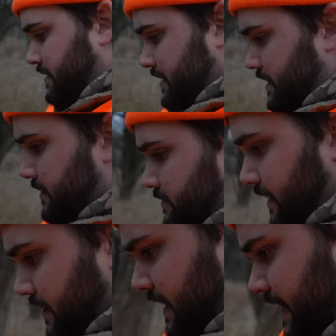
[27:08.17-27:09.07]
Shoo!
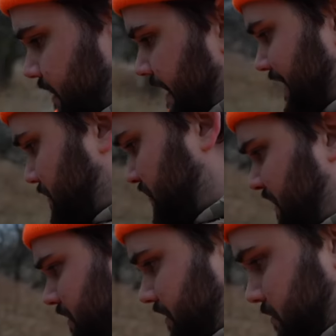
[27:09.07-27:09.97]
All right, I think we
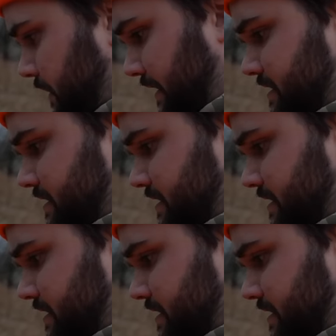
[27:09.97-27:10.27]
found a good spot to